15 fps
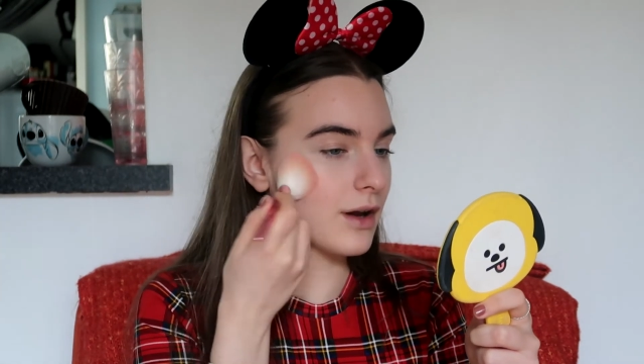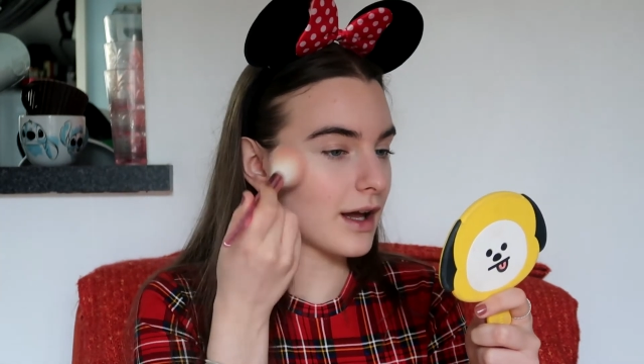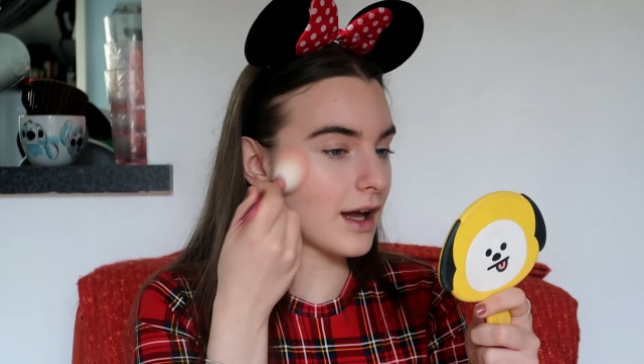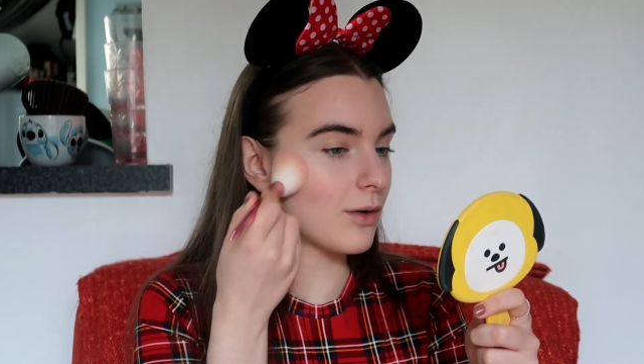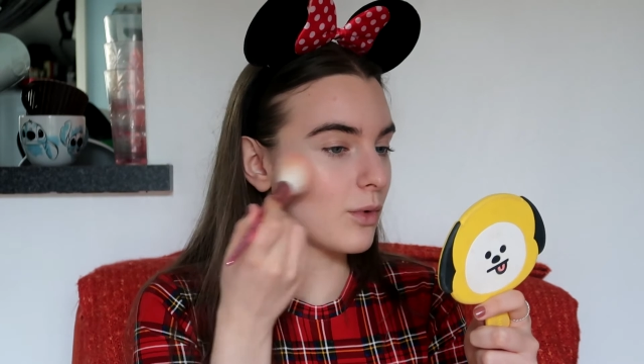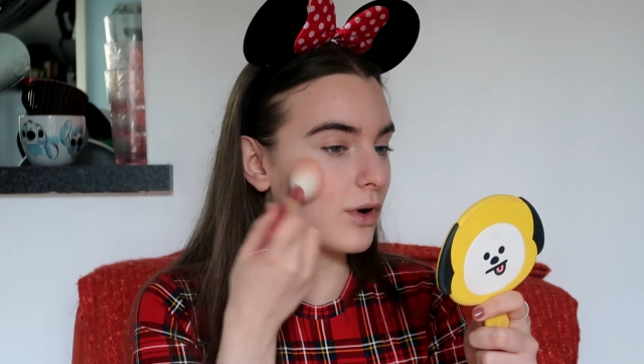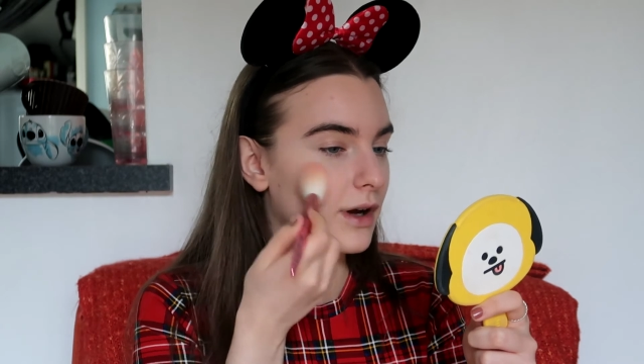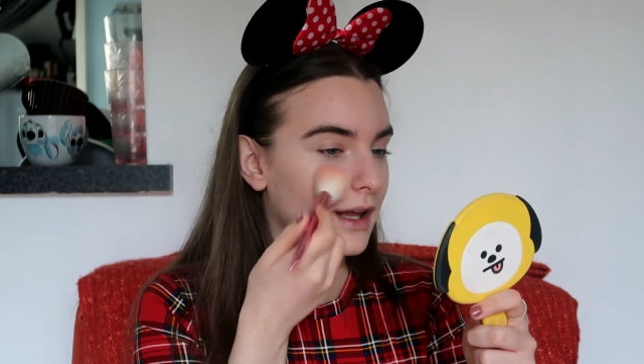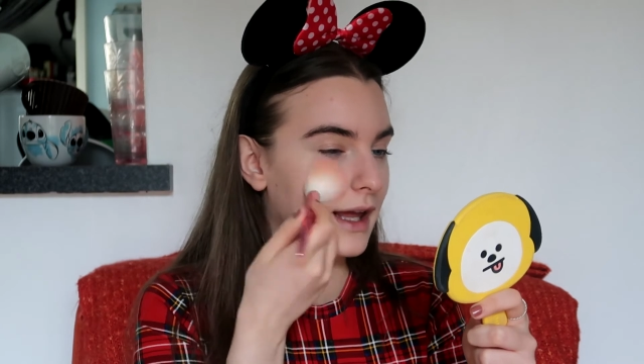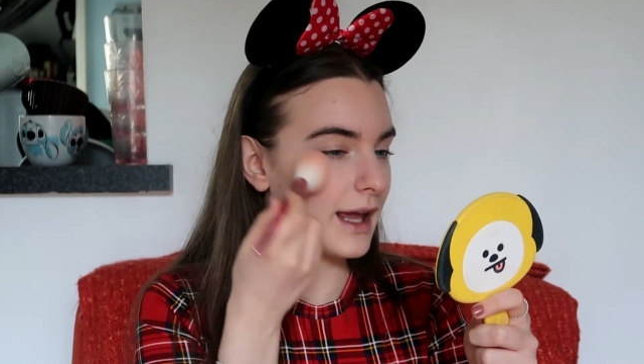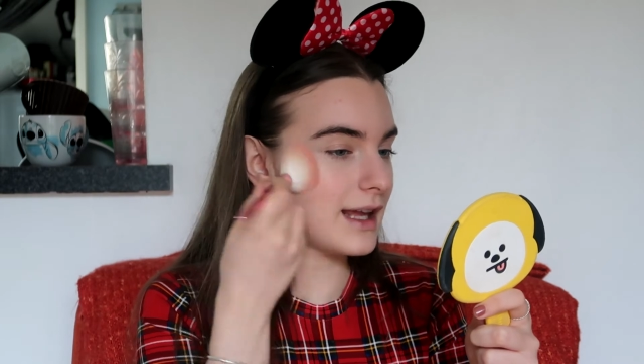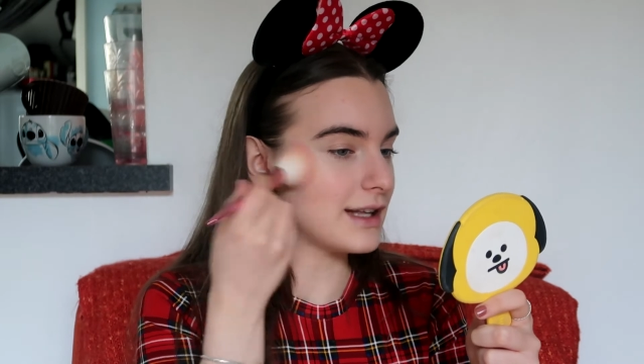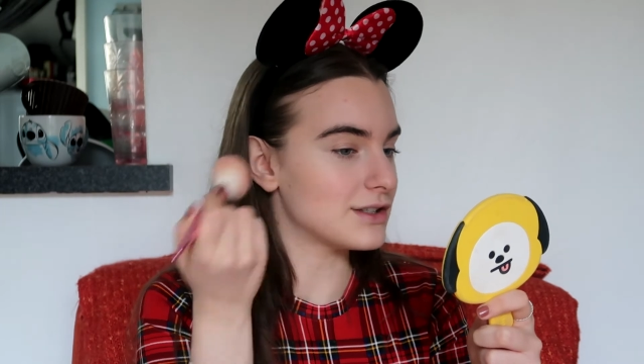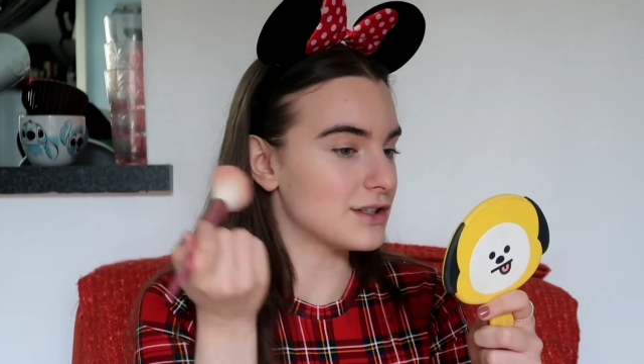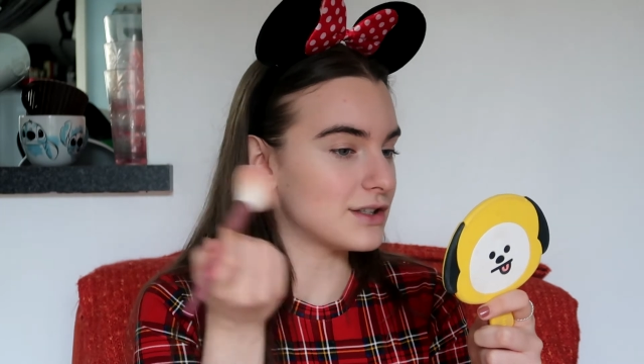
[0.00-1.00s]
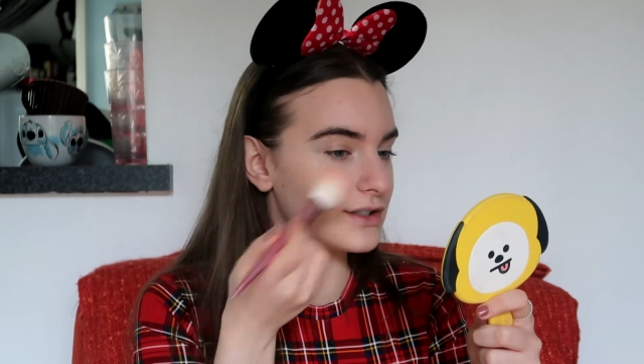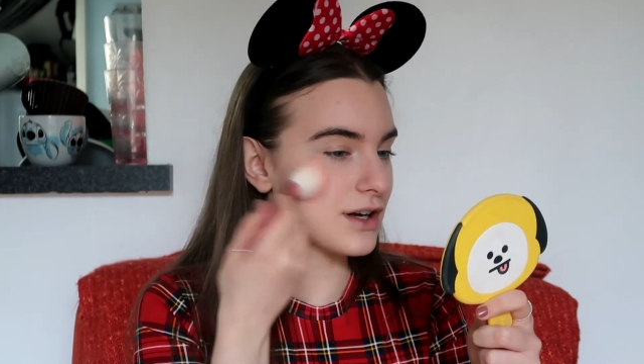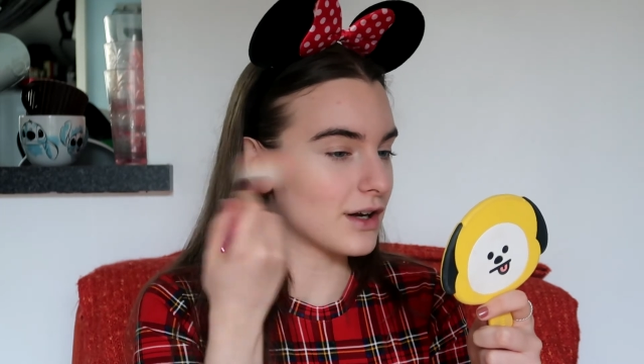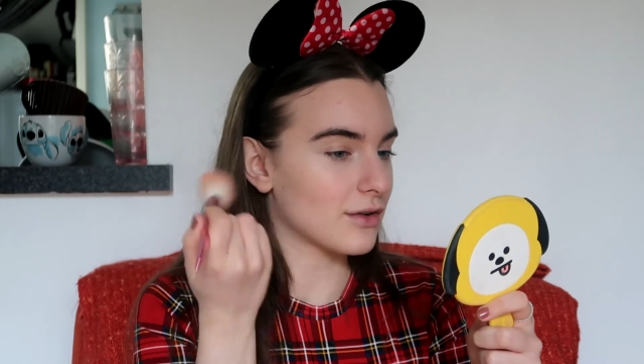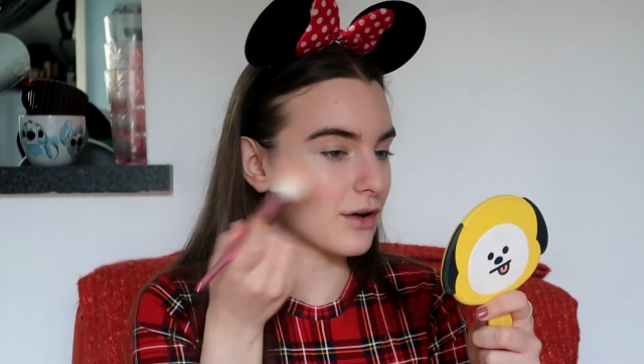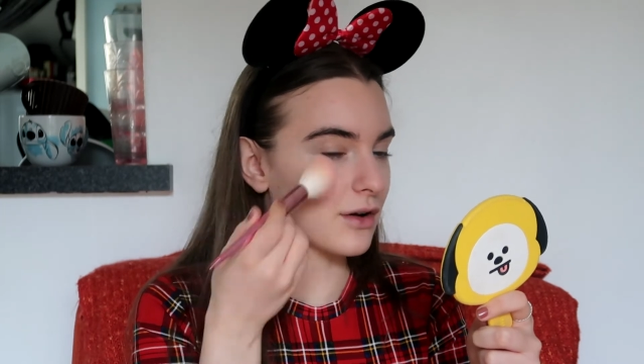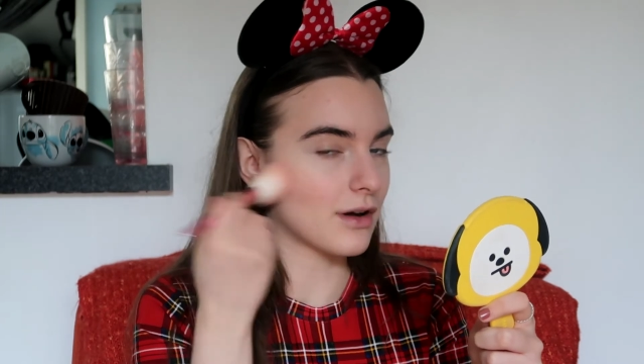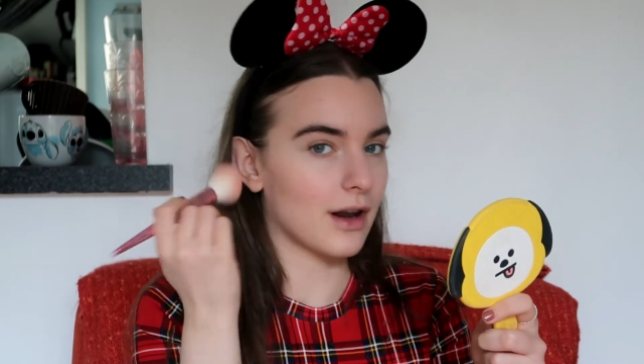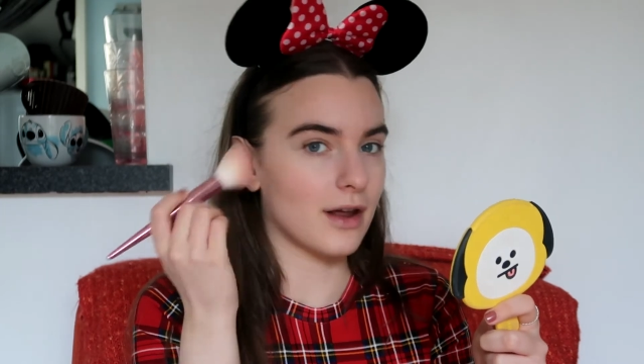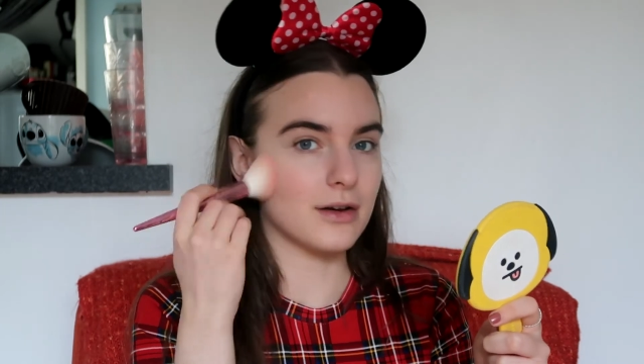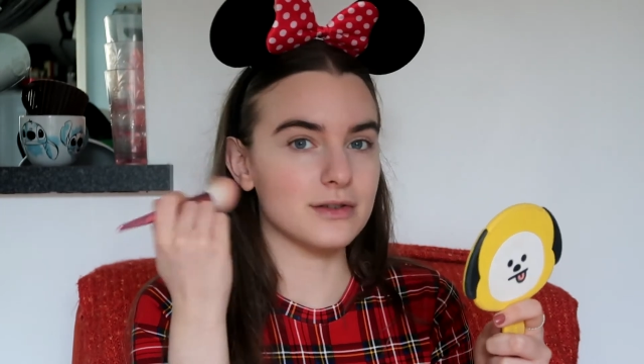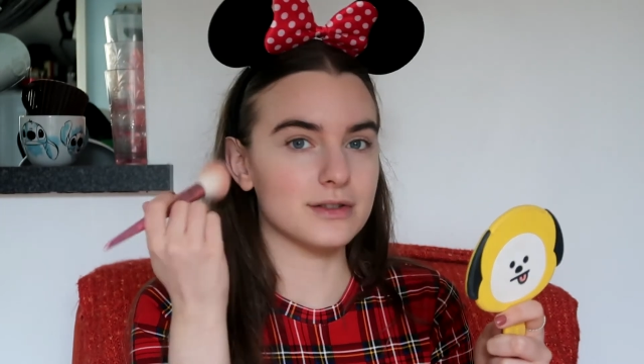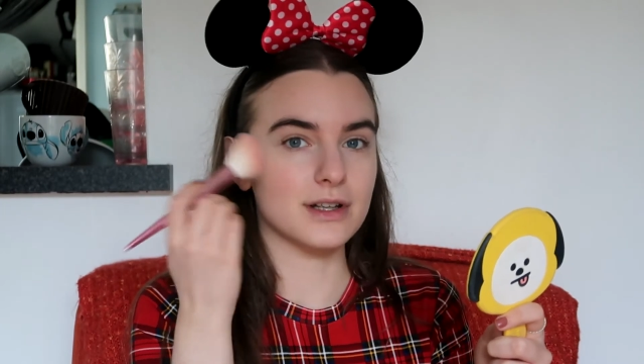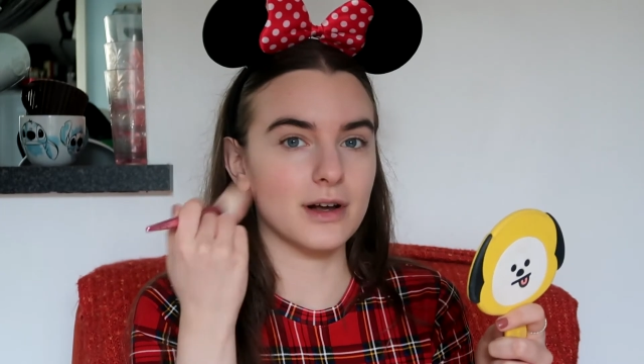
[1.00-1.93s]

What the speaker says: Like, I want Katie to design her own clothes,